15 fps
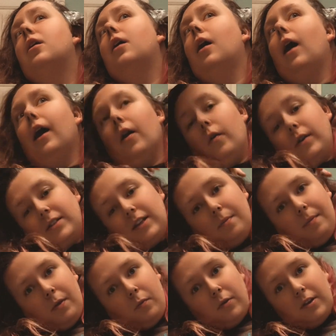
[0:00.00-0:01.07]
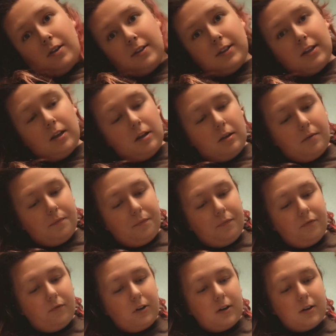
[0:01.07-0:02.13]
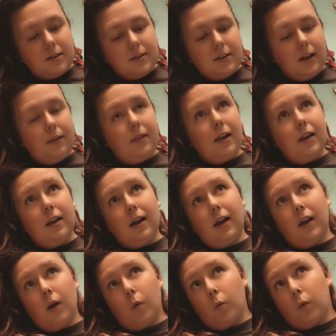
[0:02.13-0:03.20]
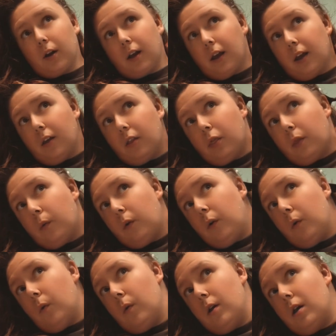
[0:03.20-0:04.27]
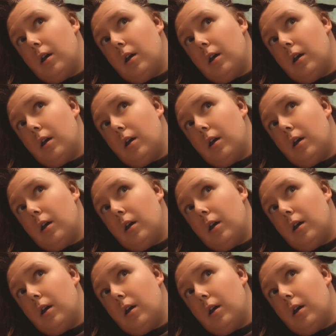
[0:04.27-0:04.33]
I always get my roots first and then I work it through.